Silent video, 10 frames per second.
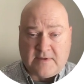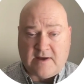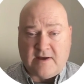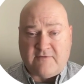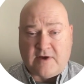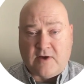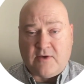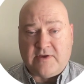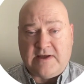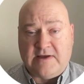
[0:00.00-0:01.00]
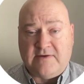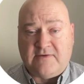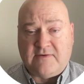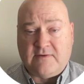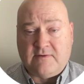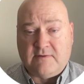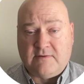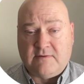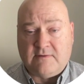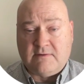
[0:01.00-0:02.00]
of all these
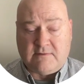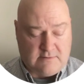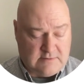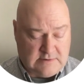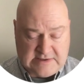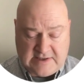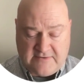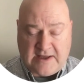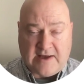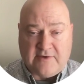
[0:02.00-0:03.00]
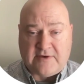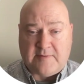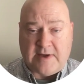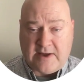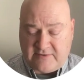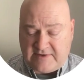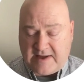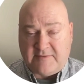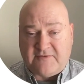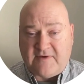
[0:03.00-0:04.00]
10,000 amounts
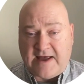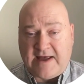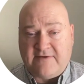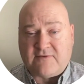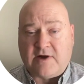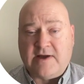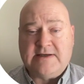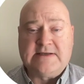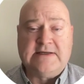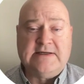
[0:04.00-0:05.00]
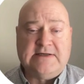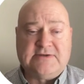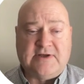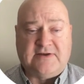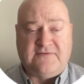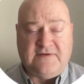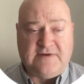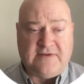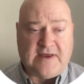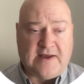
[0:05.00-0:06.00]
times 5, right? So that's
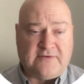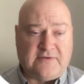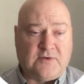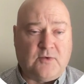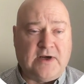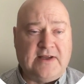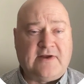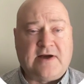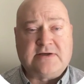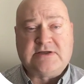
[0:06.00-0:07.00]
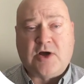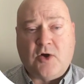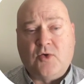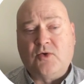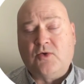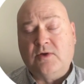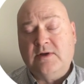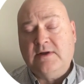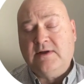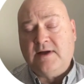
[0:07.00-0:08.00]
50,000. So what is our total
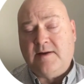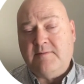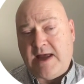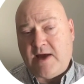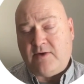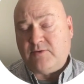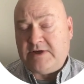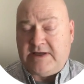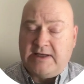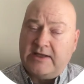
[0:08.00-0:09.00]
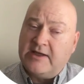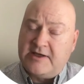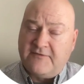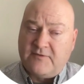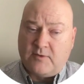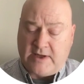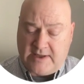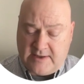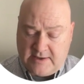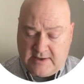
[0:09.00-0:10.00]
amount? We did it in a different
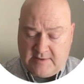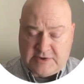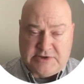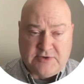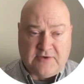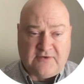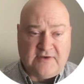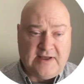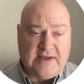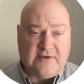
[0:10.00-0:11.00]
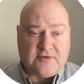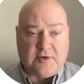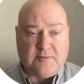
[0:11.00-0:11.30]
way, but you can see it's going